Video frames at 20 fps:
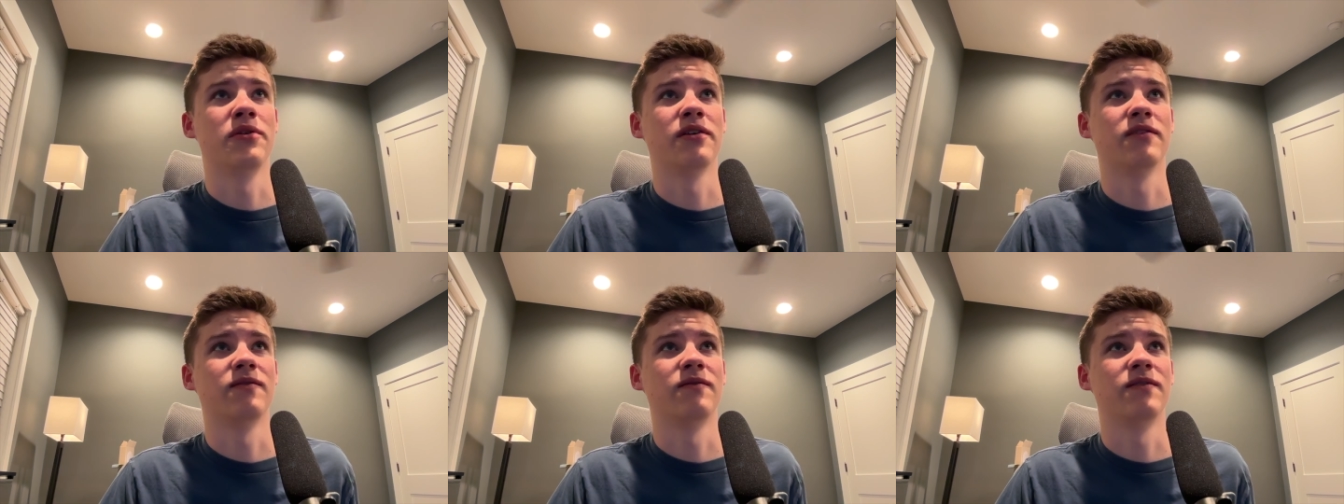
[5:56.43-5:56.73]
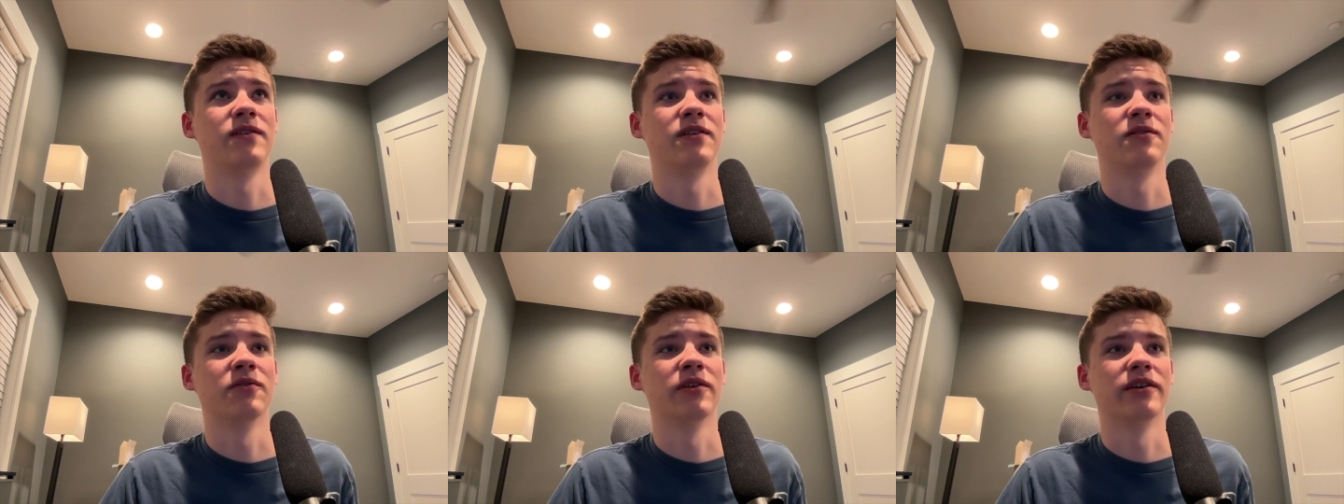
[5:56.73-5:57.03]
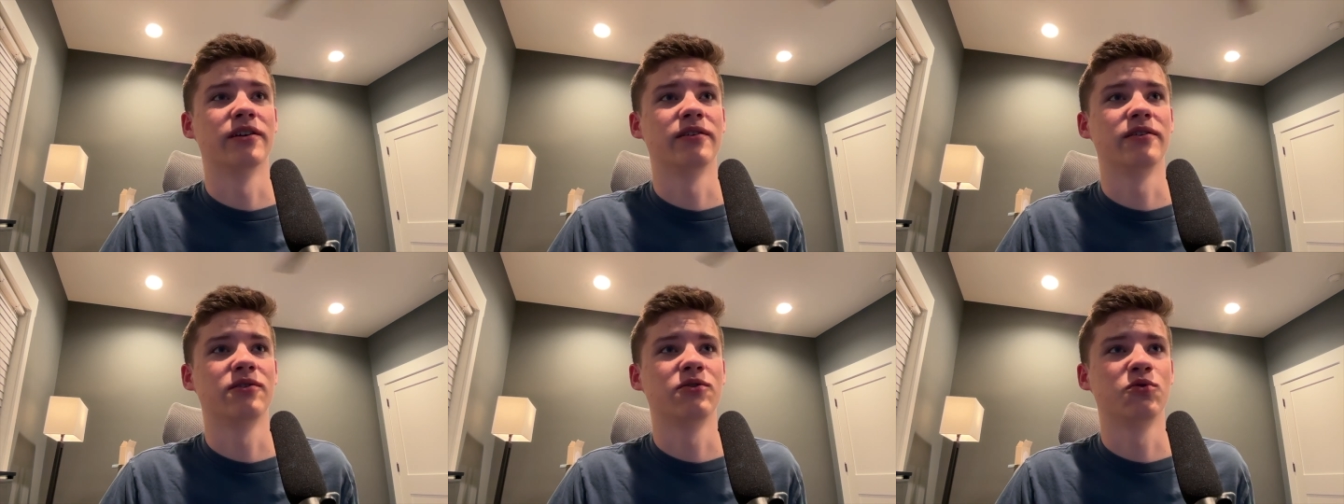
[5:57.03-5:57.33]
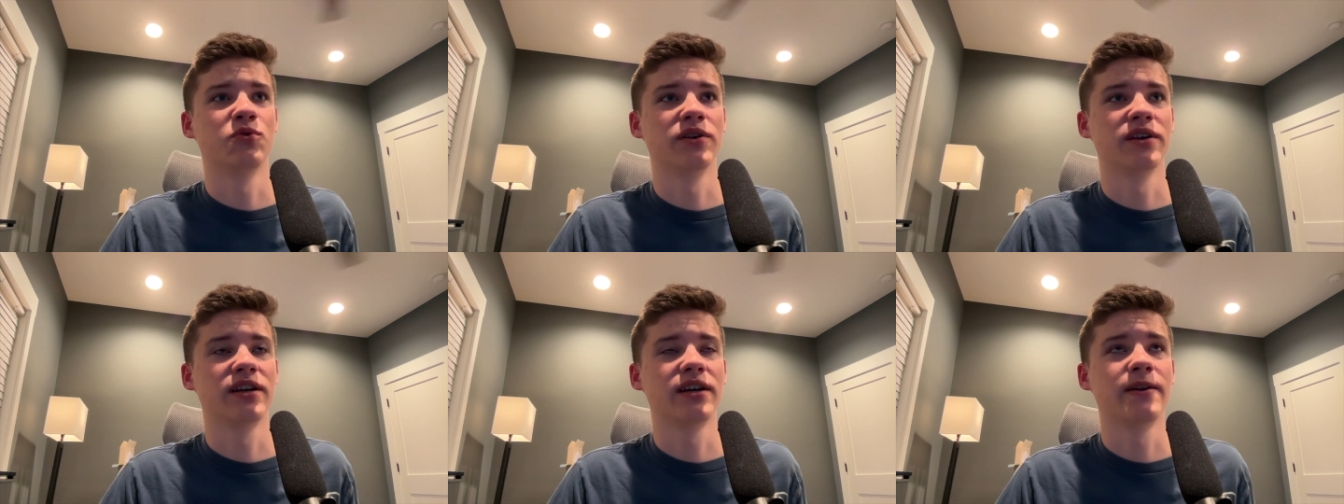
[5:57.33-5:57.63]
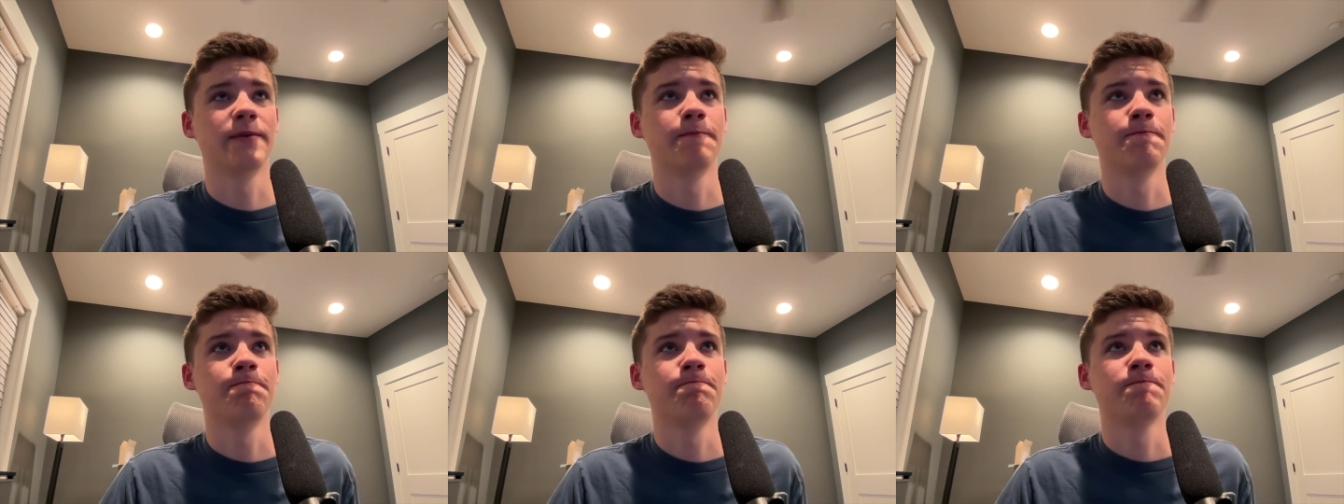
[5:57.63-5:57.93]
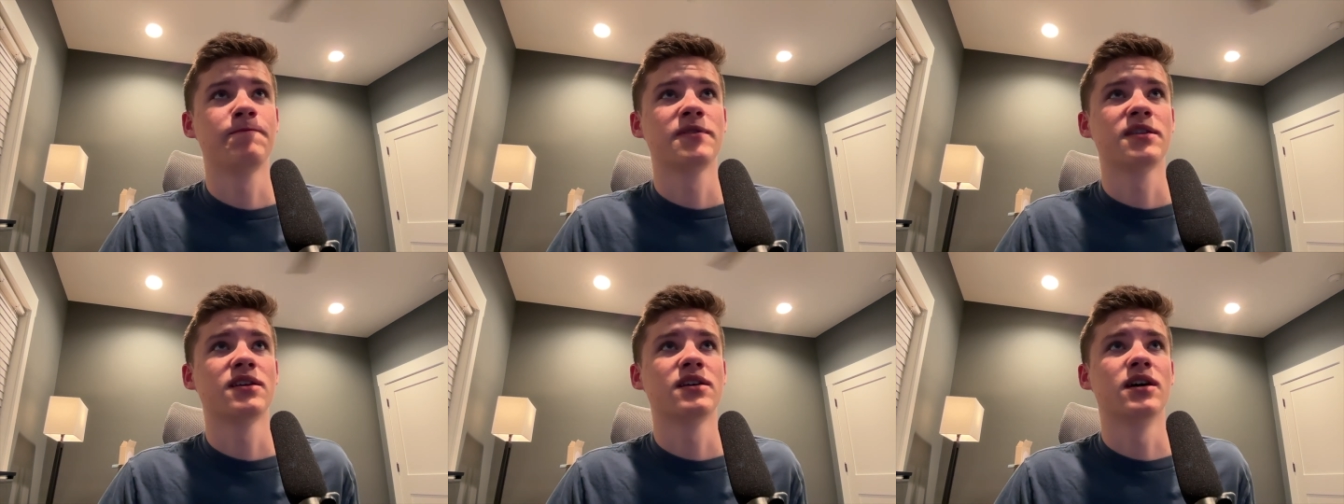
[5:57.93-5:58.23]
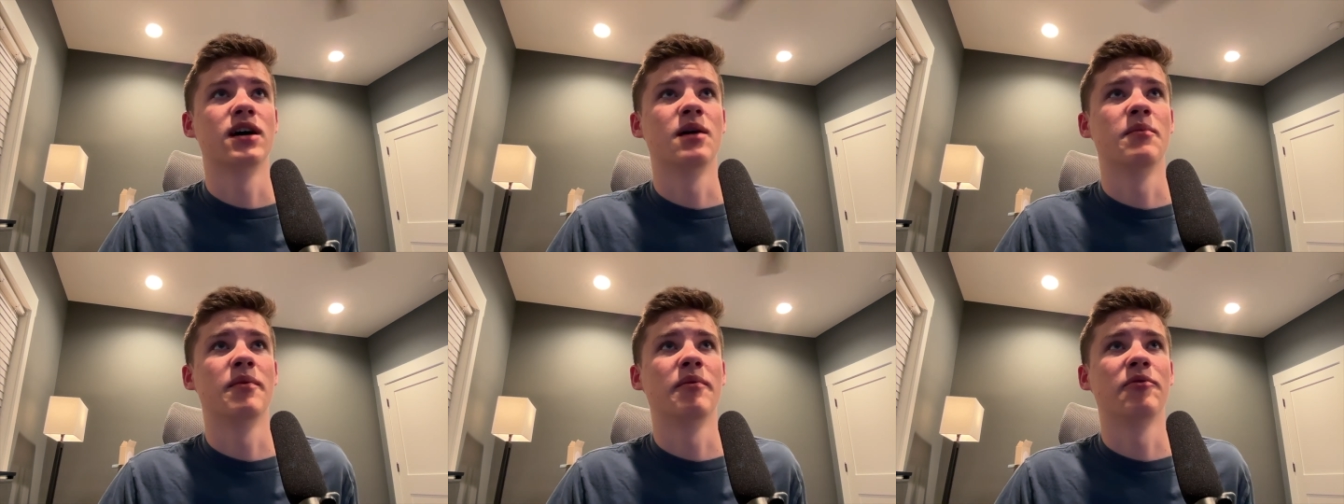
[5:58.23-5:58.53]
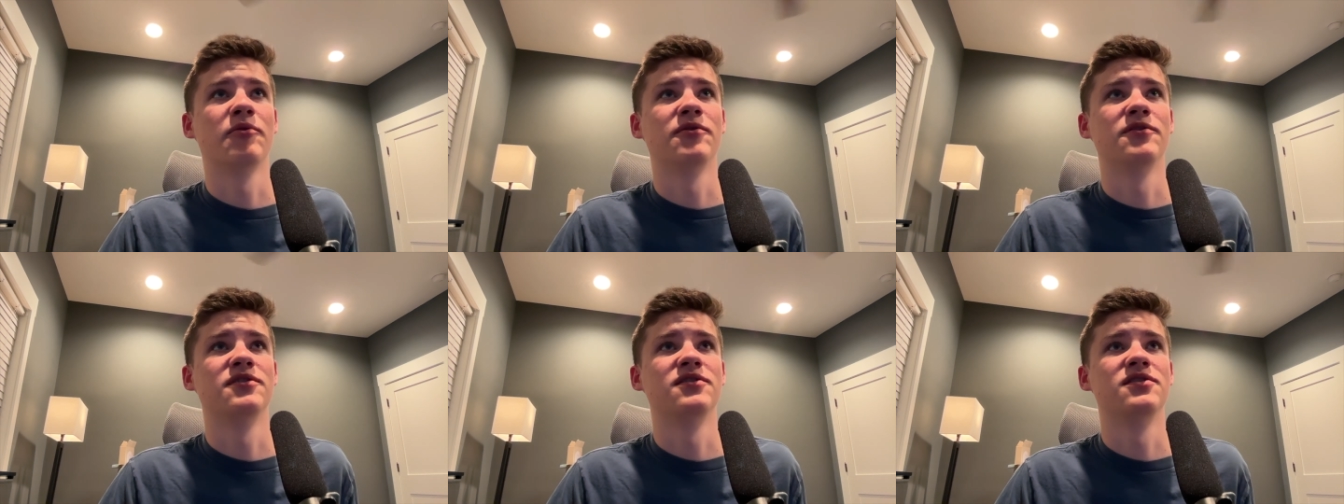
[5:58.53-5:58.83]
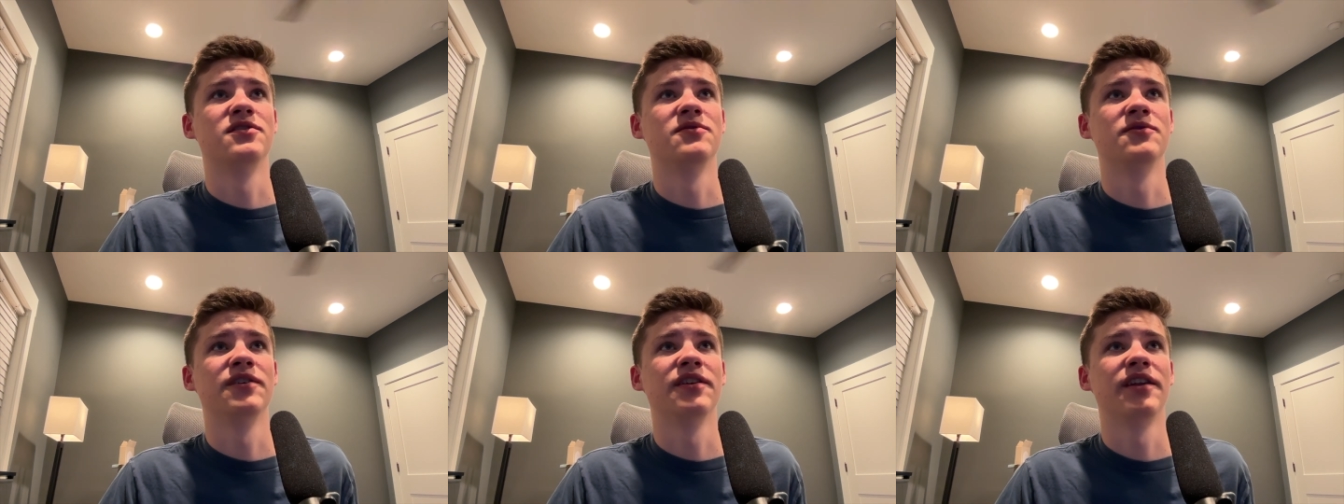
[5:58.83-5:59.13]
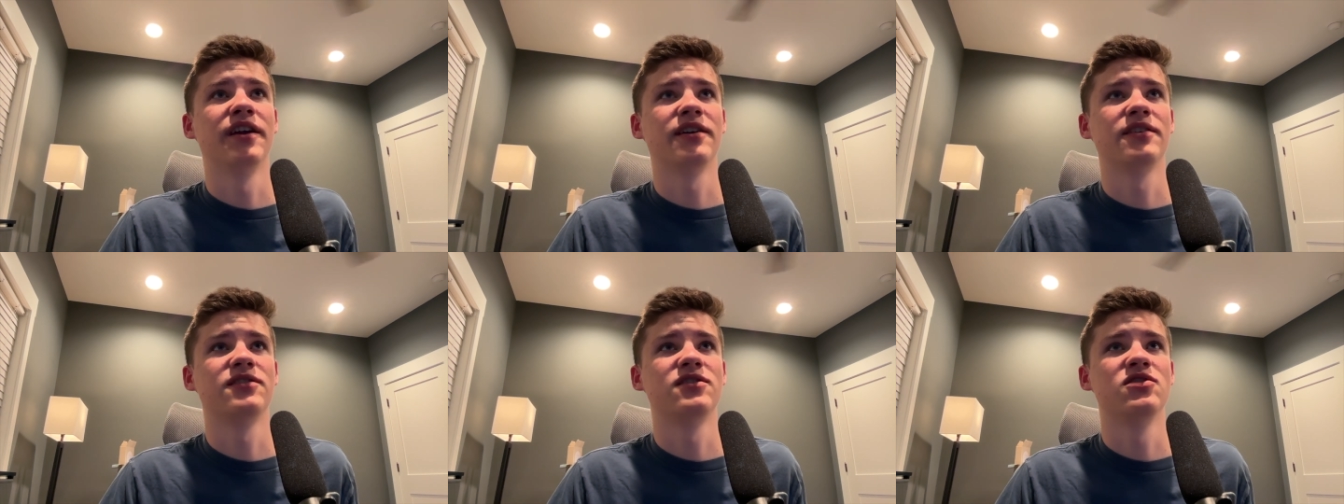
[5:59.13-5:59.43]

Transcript: the config right quick. I'm going to connect